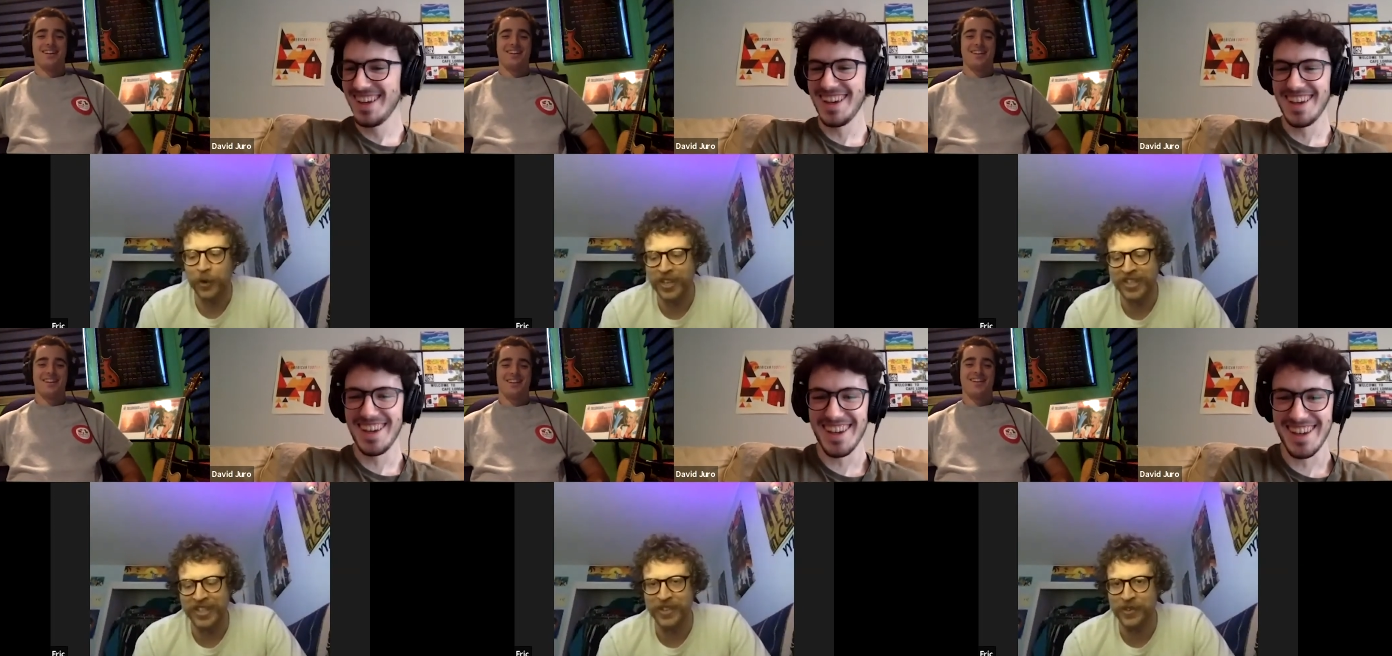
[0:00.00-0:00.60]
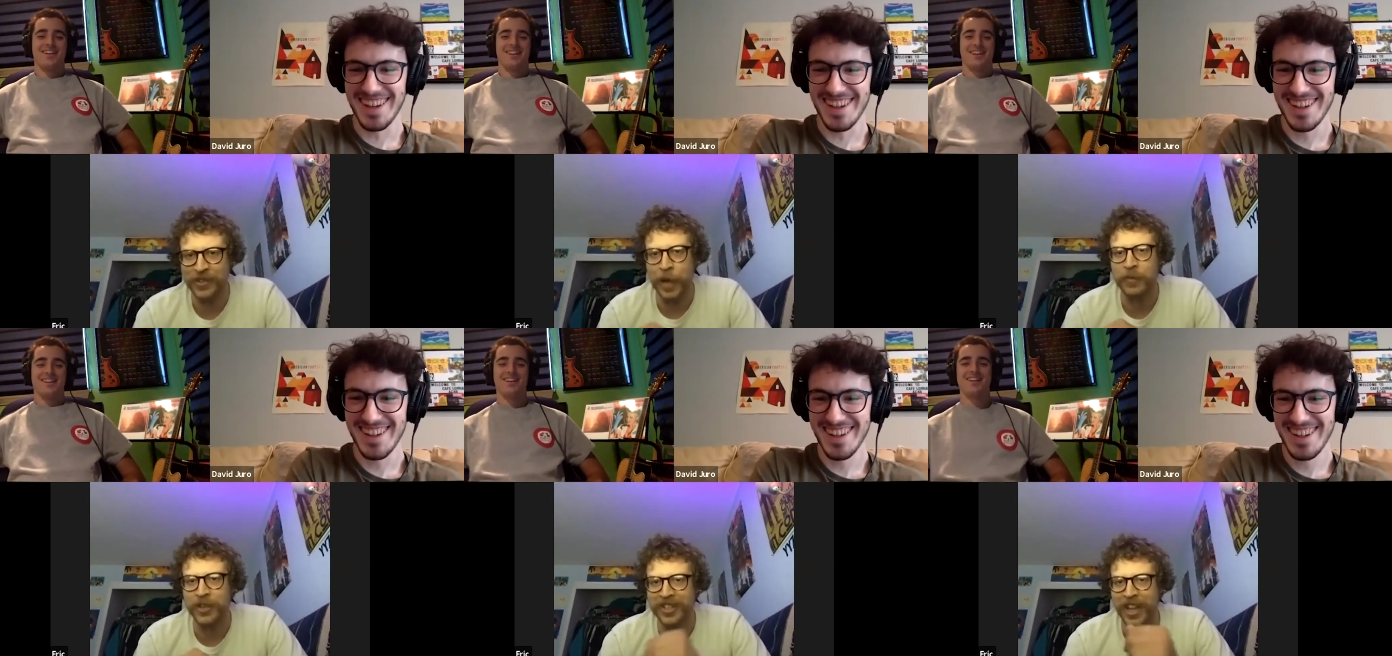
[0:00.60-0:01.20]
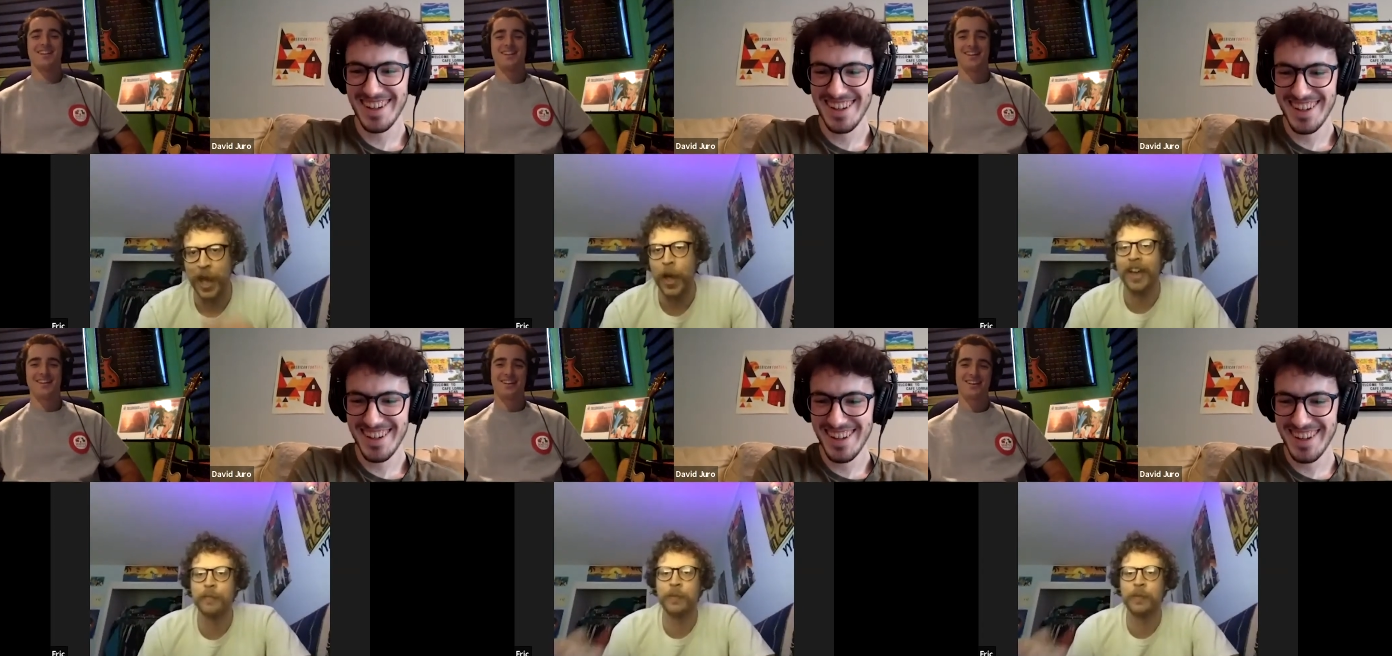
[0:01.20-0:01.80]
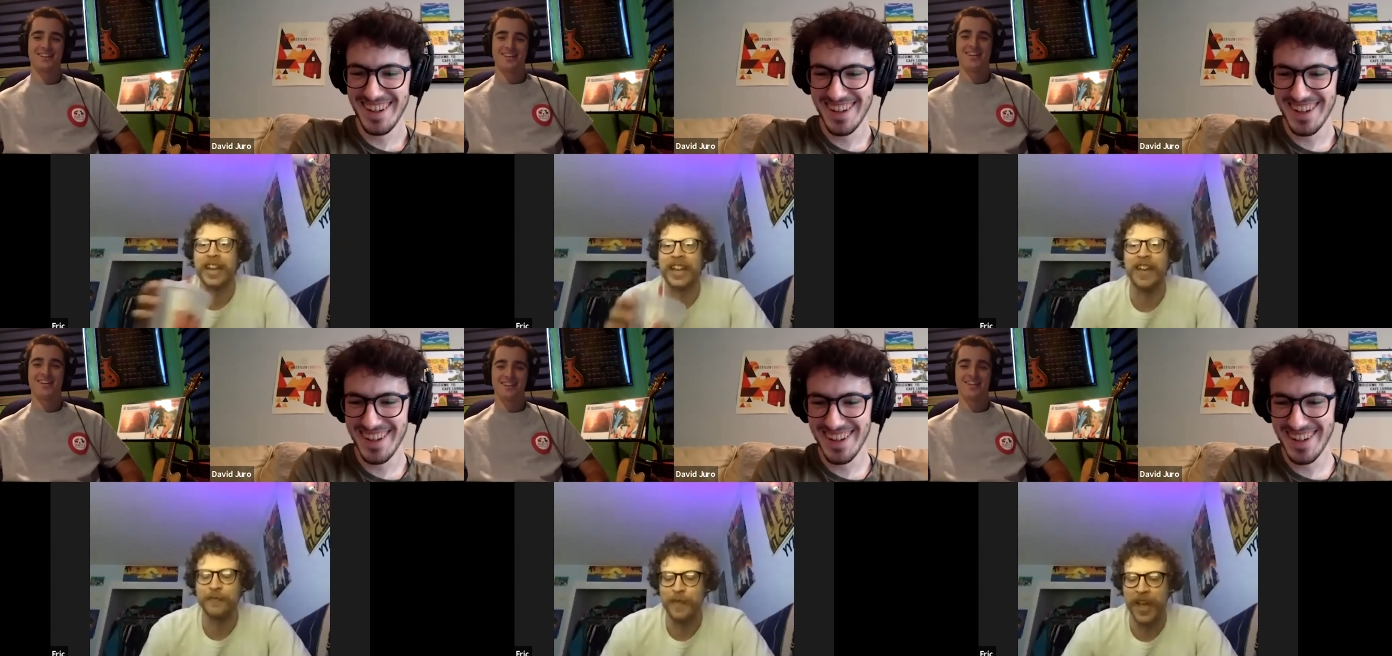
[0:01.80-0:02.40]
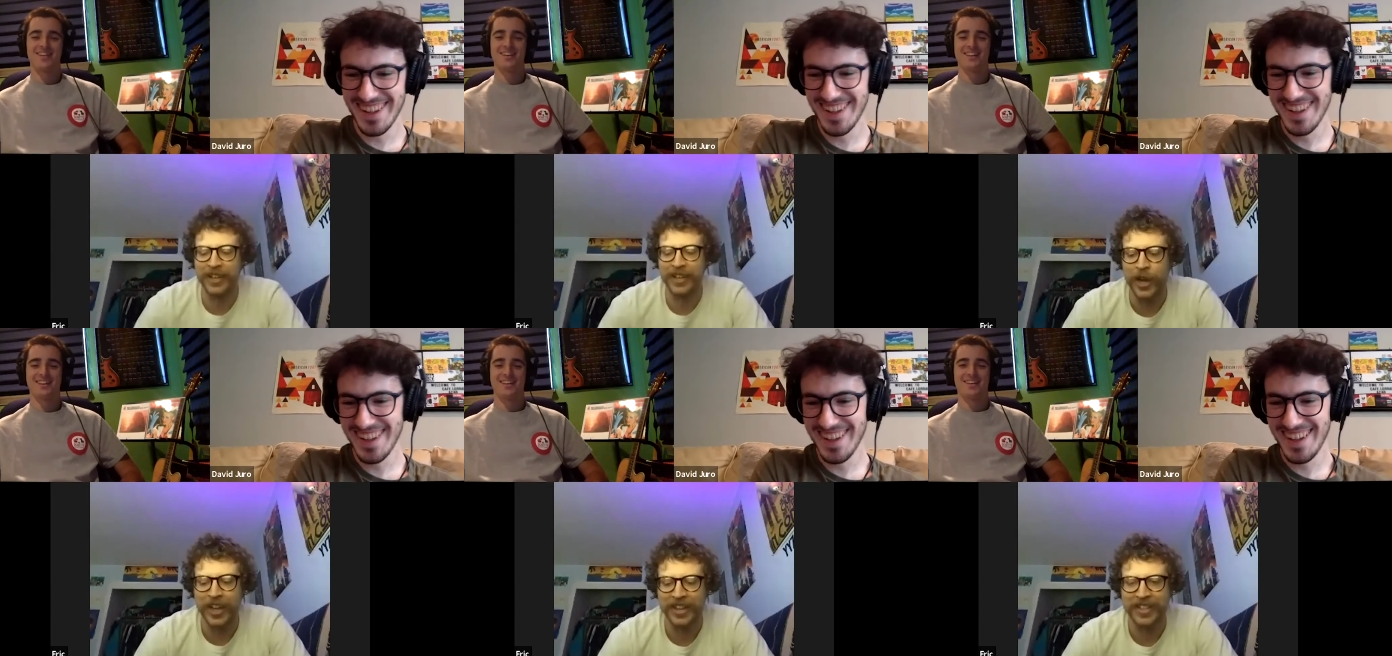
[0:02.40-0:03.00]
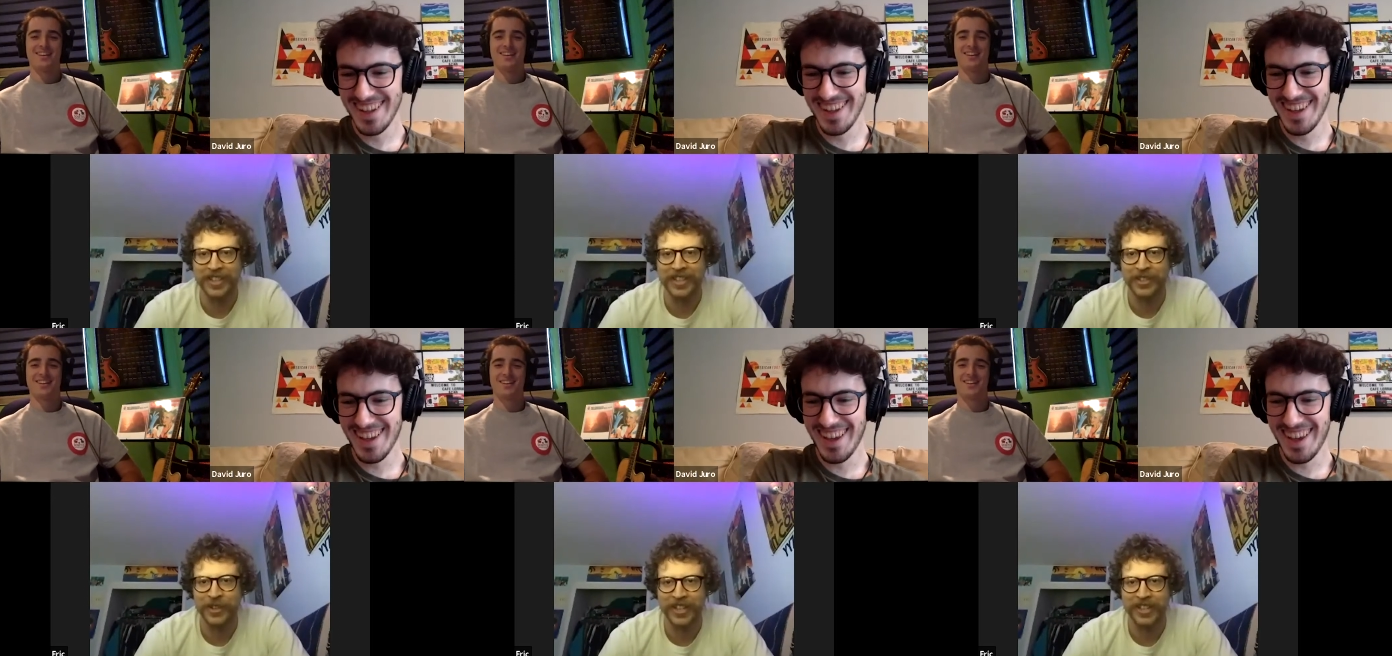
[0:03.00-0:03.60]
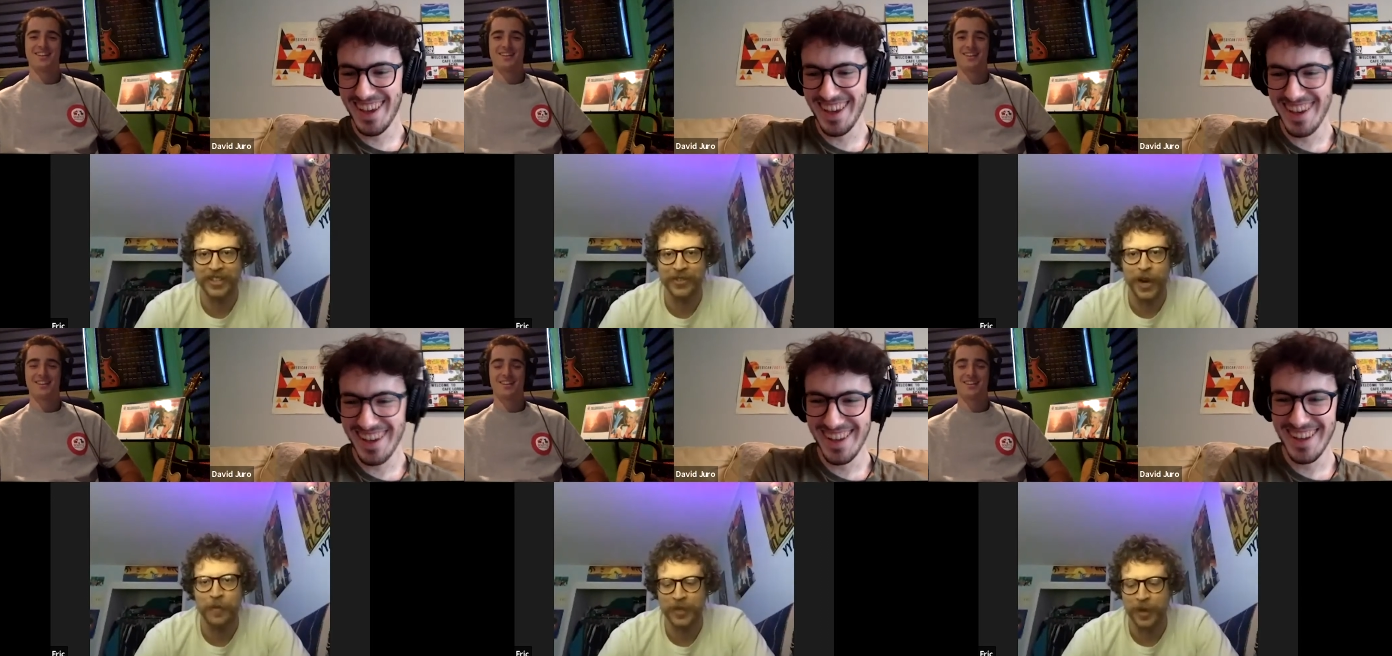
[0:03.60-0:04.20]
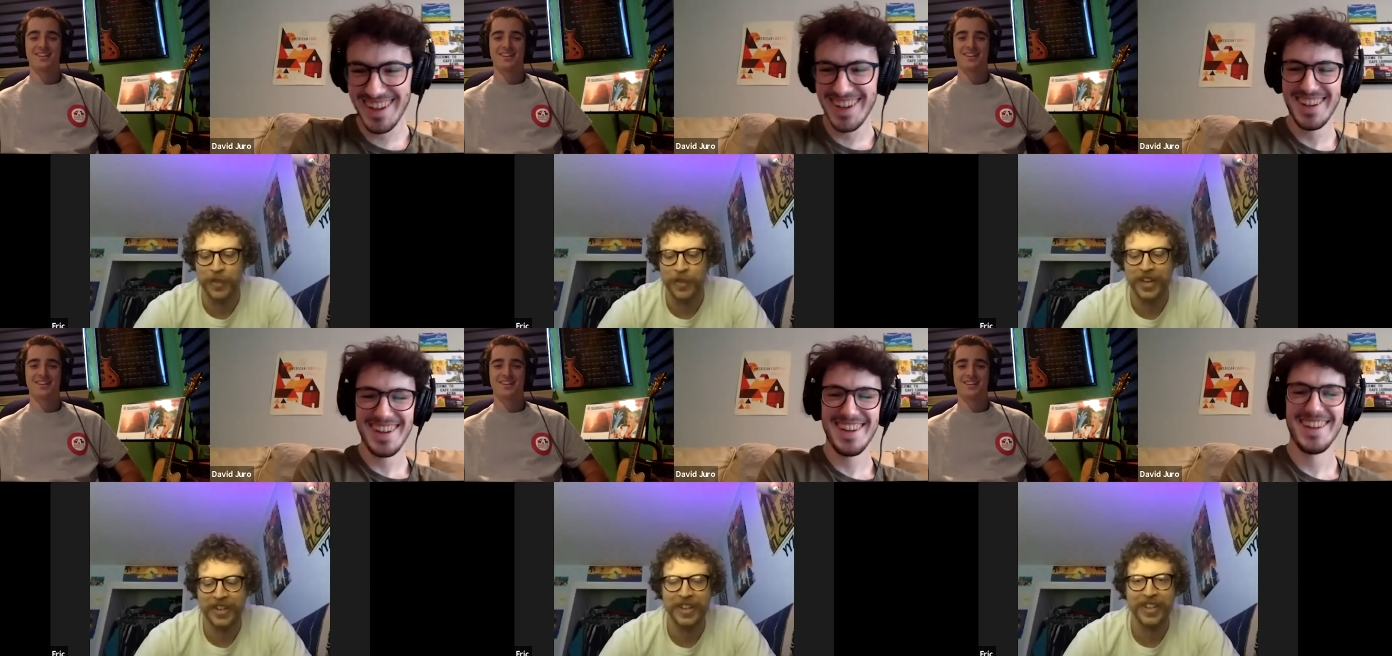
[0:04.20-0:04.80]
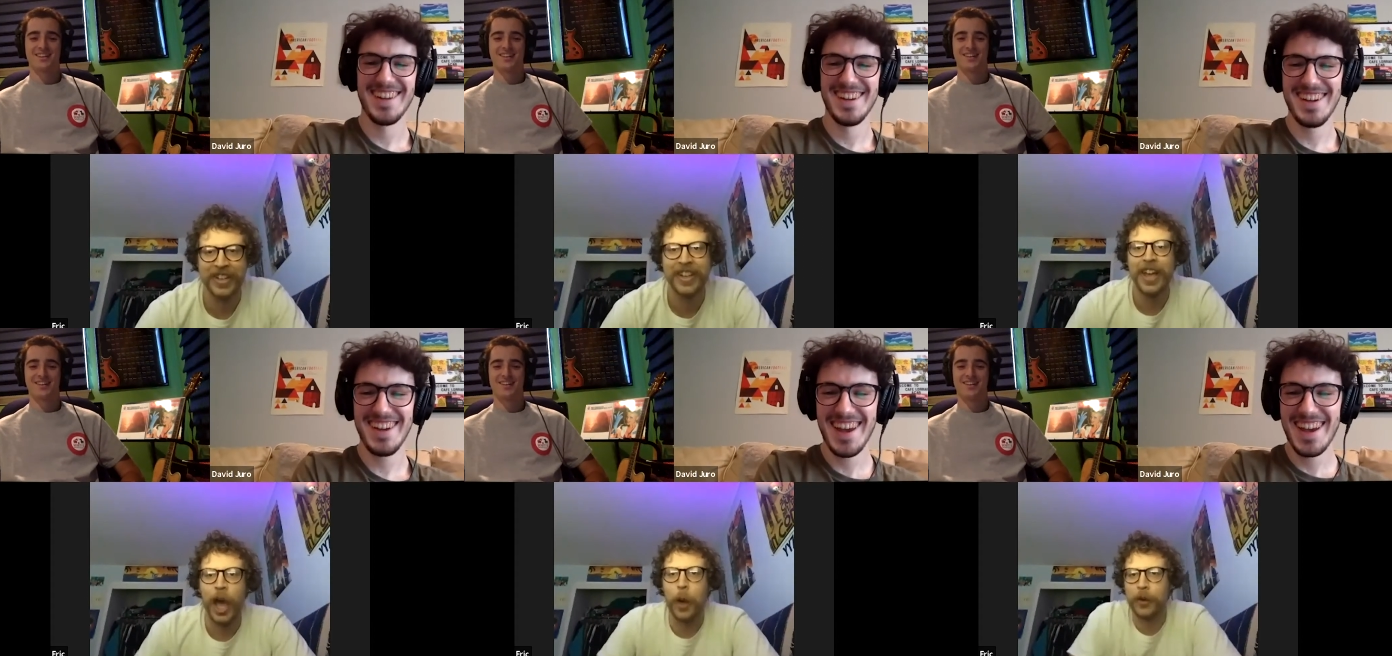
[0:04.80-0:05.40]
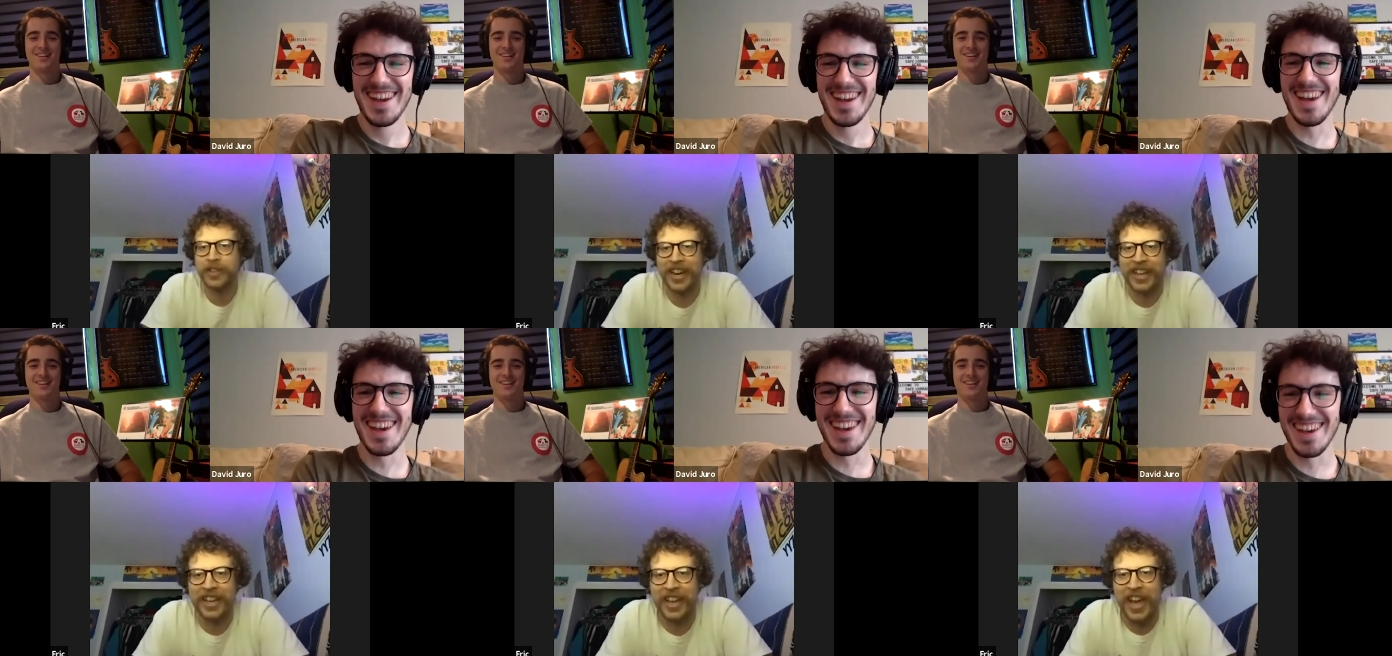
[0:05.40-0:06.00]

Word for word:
Speaker 1: words to use i'm just I, i'm like a caveman trying to trying to describe something i always get a kick